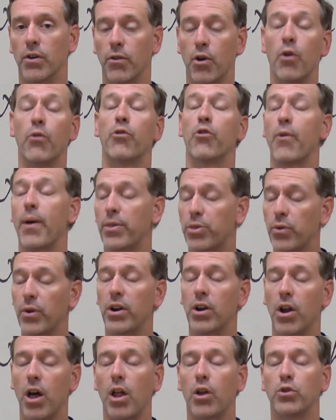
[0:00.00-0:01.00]
or for about
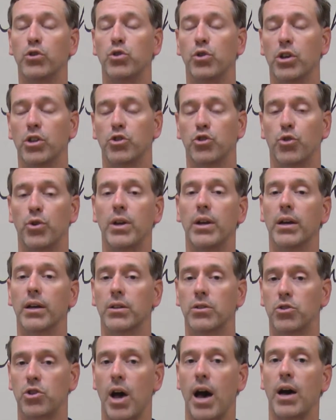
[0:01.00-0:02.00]
$300 you can treat a
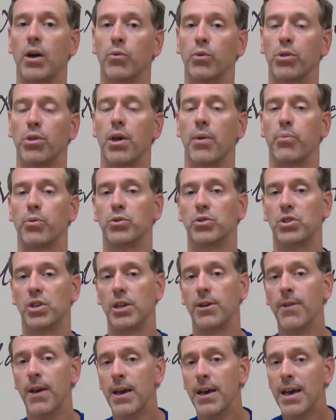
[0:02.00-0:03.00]
child with
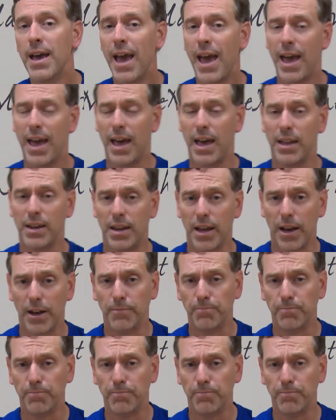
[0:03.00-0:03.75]
leprosy, and